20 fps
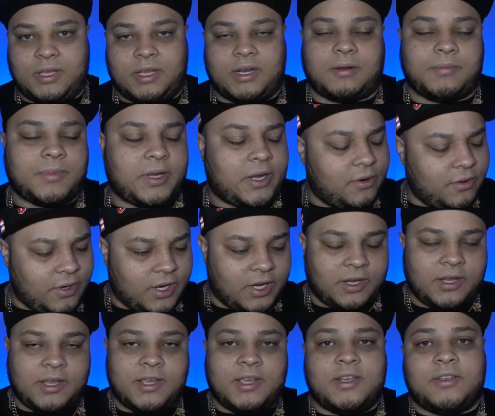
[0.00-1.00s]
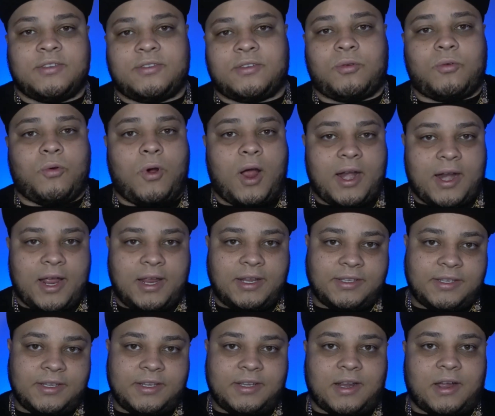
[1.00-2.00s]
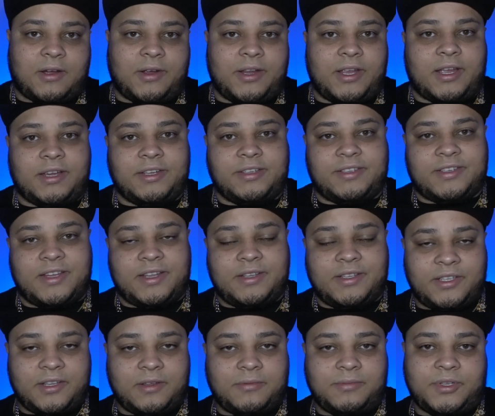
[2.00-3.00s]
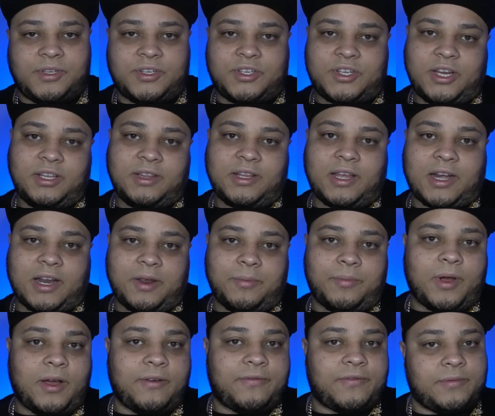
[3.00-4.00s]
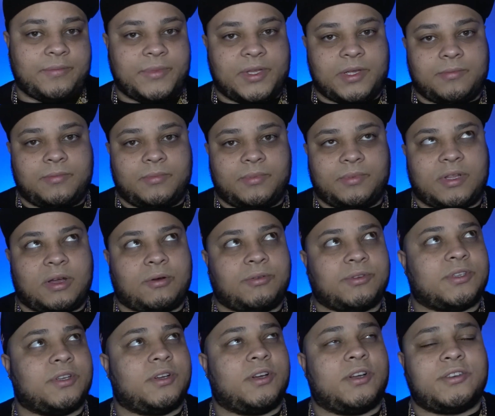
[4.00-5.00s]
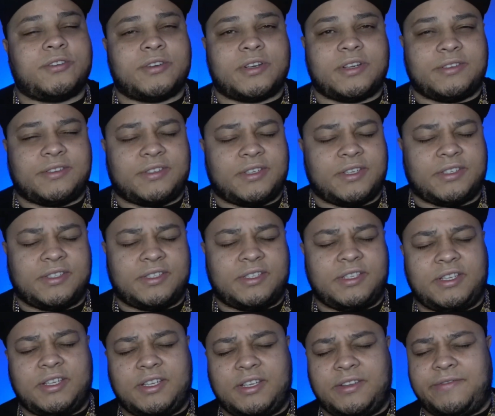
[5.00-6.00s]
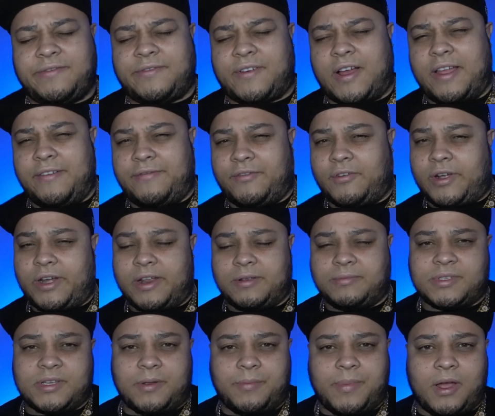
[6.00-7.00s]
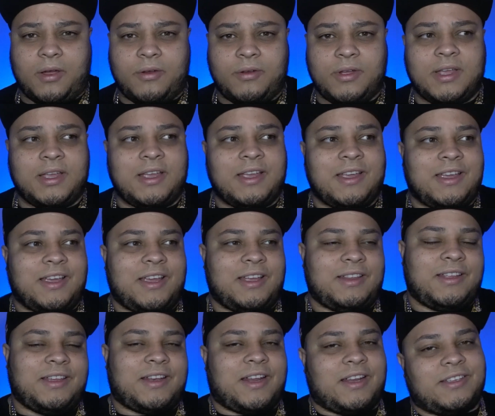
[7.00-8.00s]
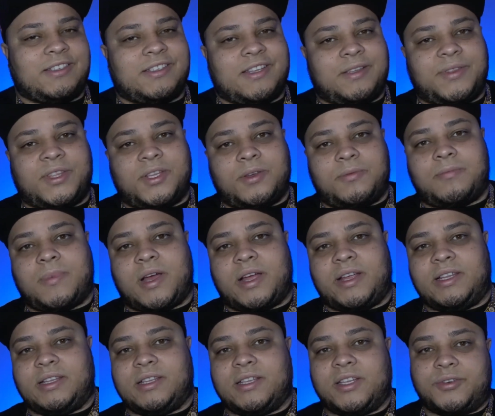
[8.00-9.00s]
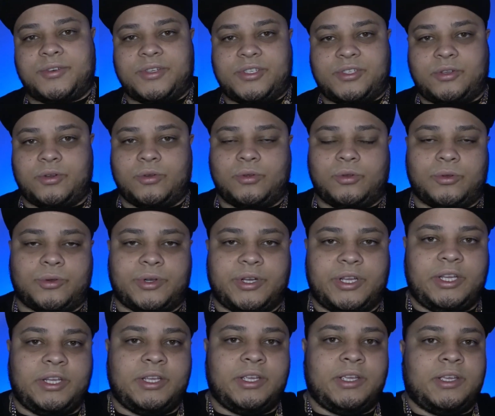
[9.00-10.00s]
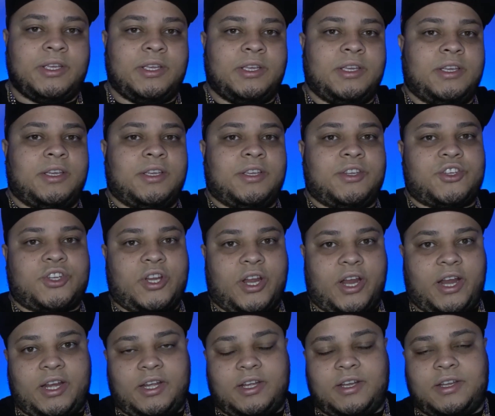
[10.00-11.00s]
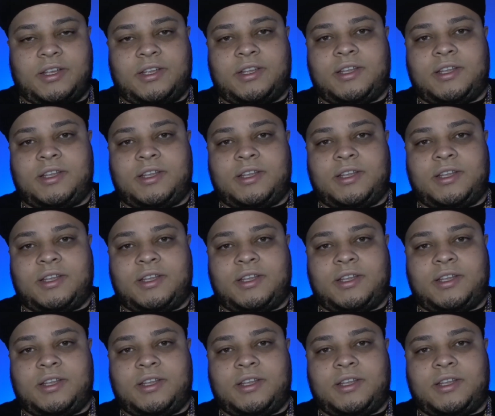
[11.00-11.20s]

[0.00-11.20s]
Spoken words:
And I'm like, okay. So what I did, I sent them the chain that I bought from them. That was 165 grams about. And then I sent them my Lyris jewelry chain.